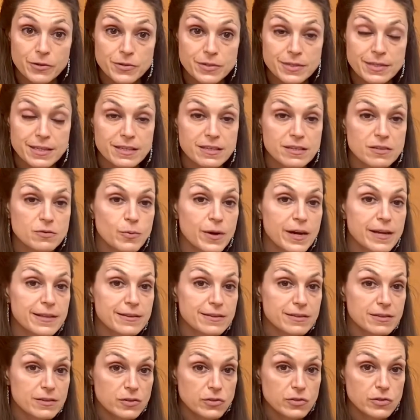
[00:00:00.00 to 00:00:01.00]
This is why this
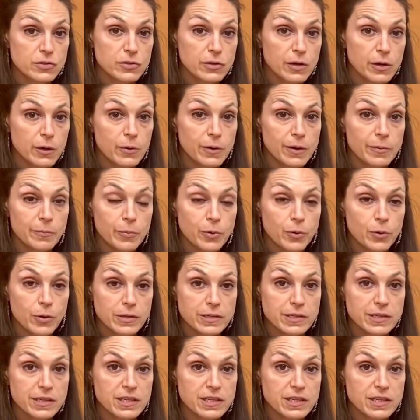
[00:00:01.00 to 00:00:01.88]
is so important,